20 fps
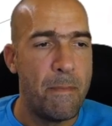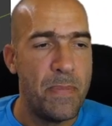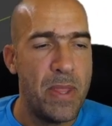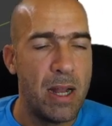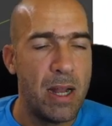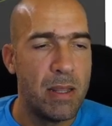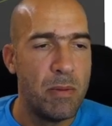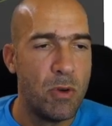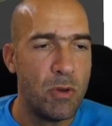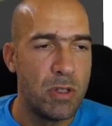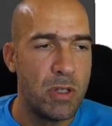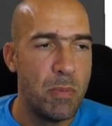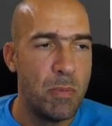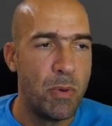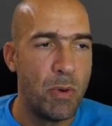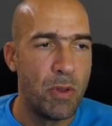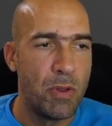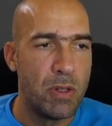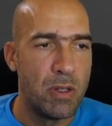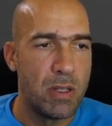They are the most
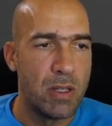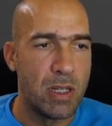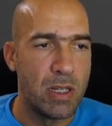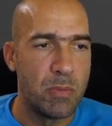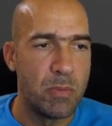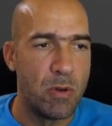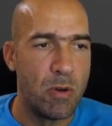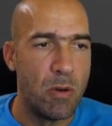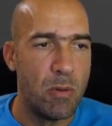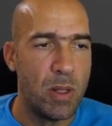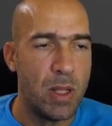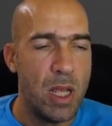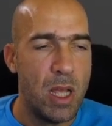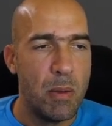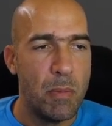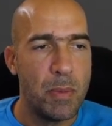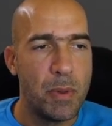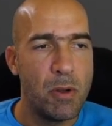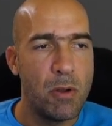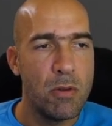important things probably,
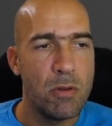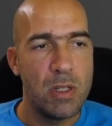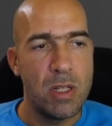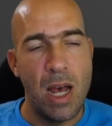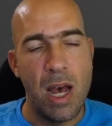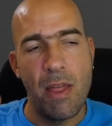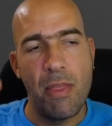because